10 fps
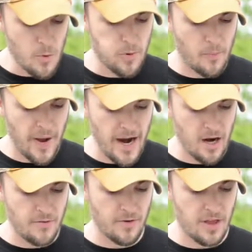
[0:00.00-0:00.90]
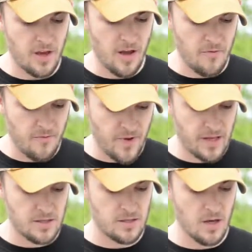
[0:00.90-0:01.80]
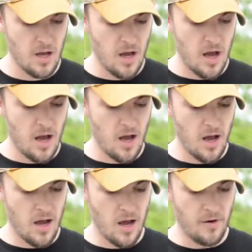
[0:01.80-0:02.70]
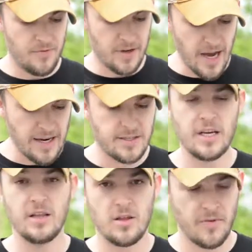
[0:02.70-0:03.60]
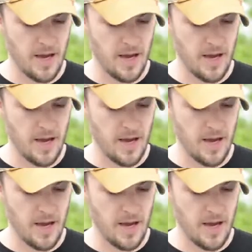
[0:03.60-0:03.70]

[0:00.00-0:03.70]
prepared for the events of the 19th of